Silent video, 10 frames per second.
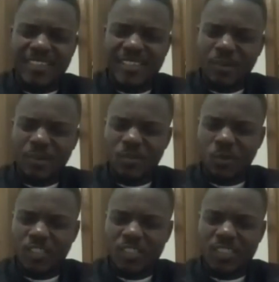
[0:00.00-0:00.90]
anybody
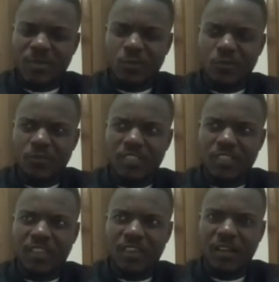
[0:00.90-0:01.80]
watched this
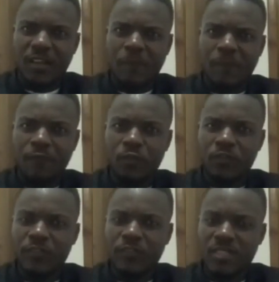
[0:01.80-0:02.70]
movie,
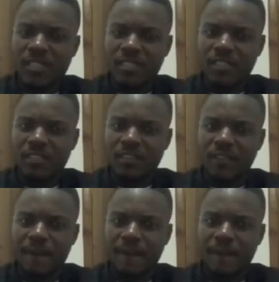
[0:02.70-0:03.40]
Fruitvale Station?